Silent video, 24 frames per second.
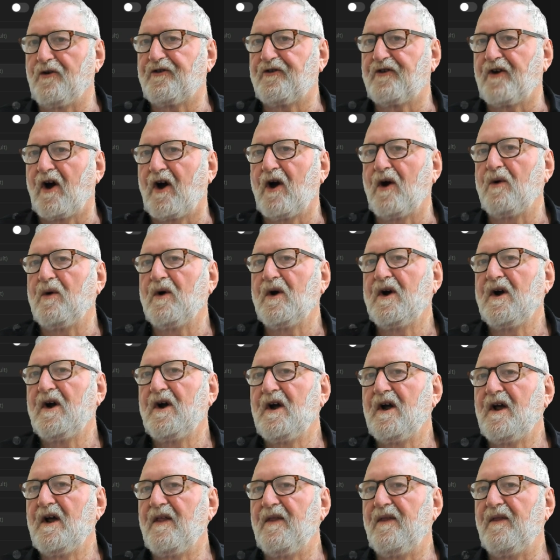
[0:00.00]
So
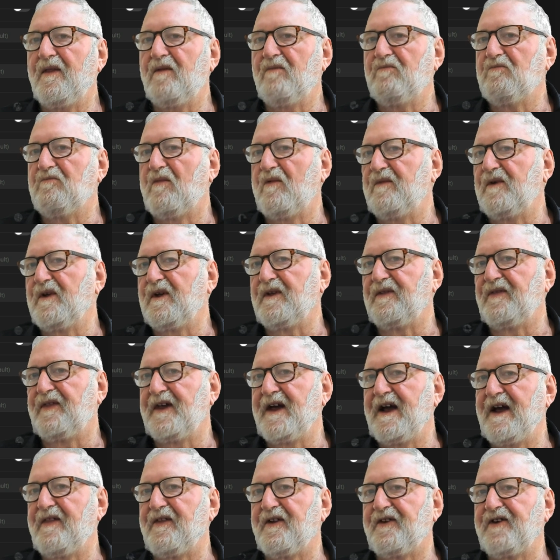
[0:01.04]

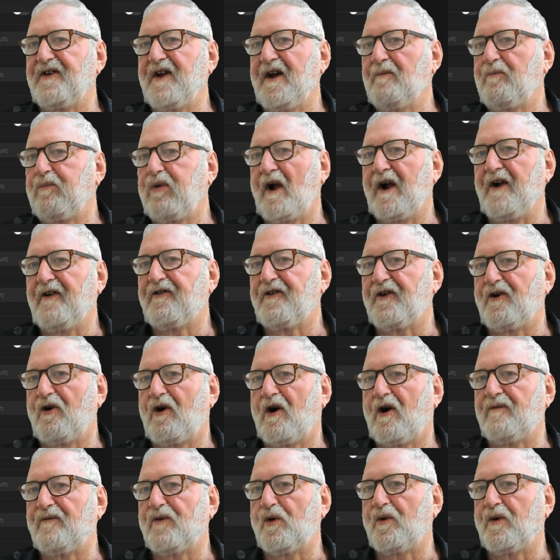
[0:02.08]
they're the templates that
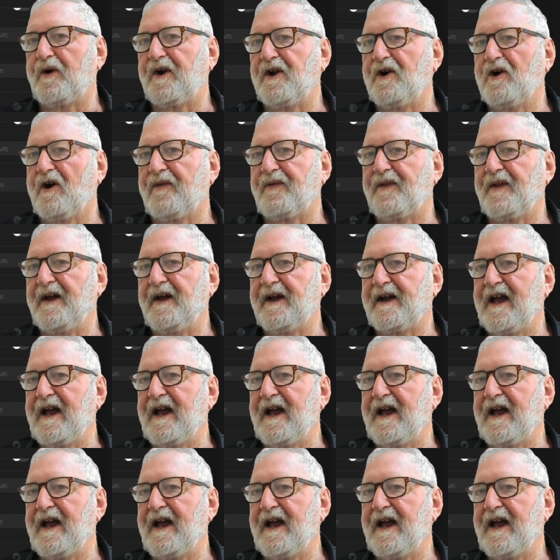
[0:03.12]
I've already got there,